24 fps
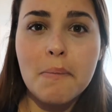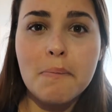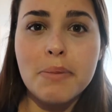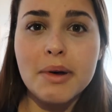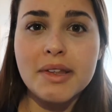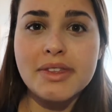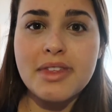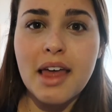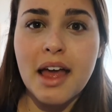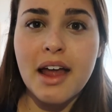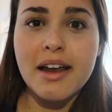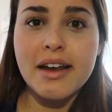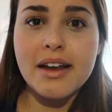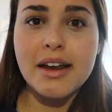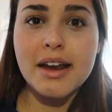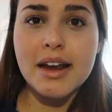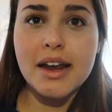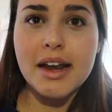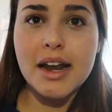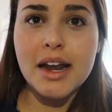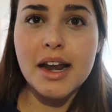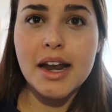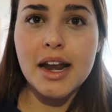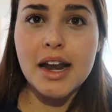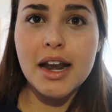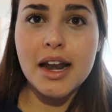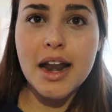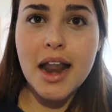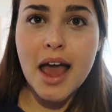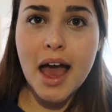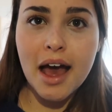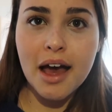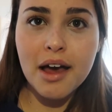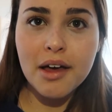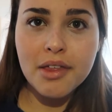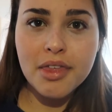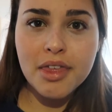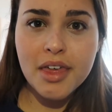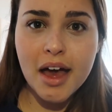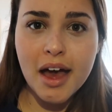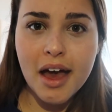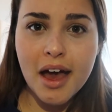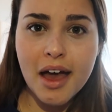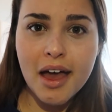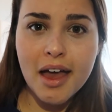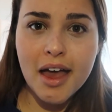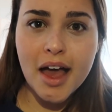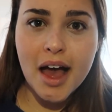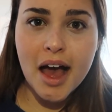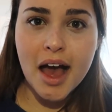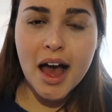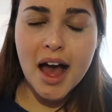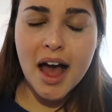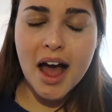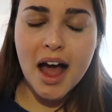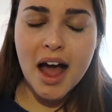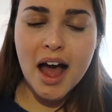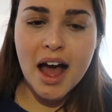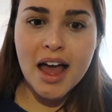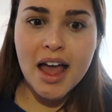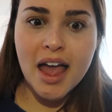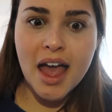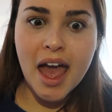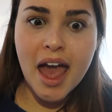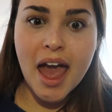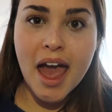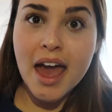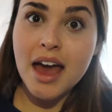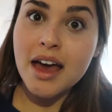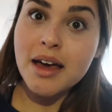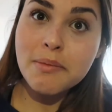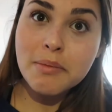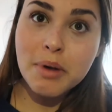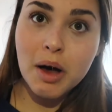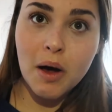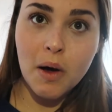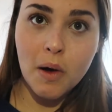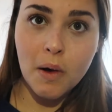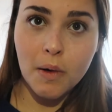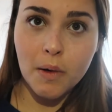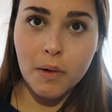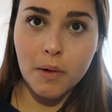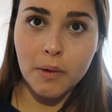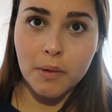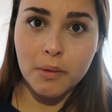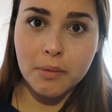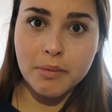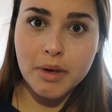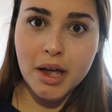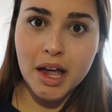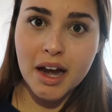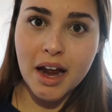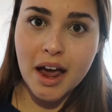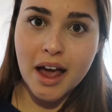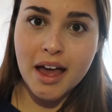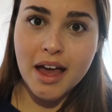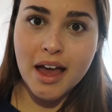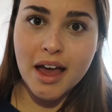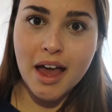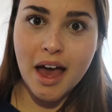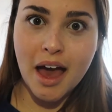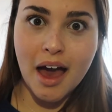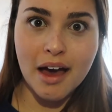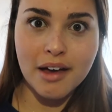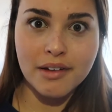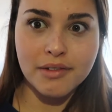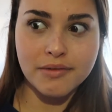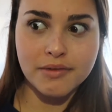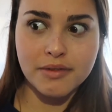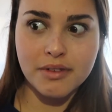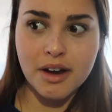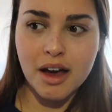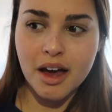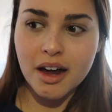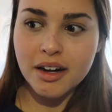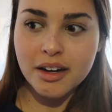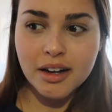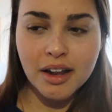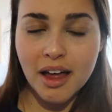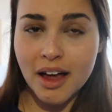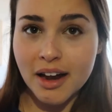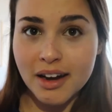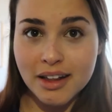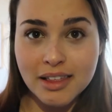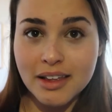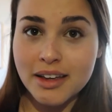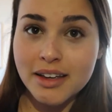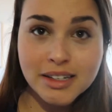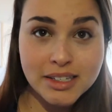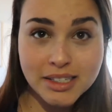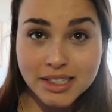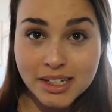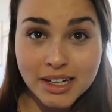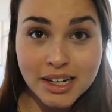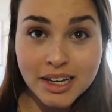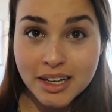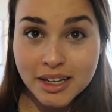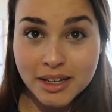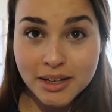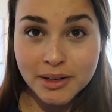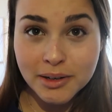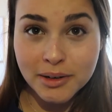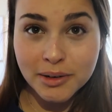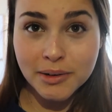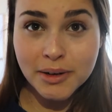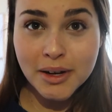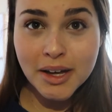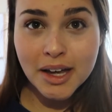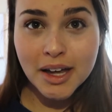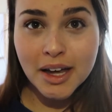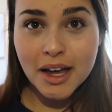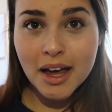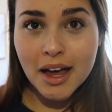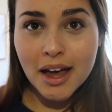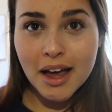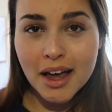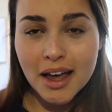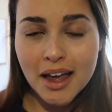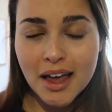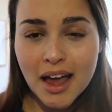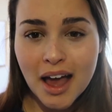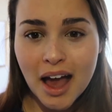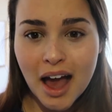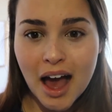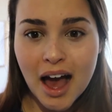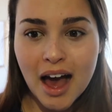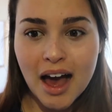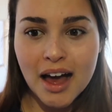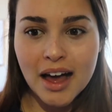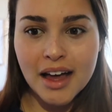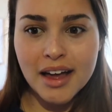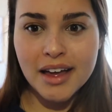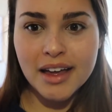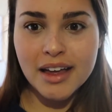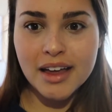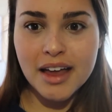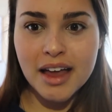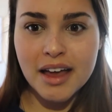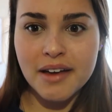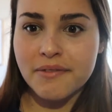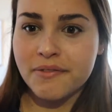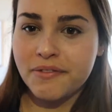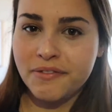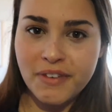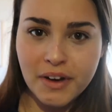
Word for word: But then now that I am home and I have not a lot of things to do, I am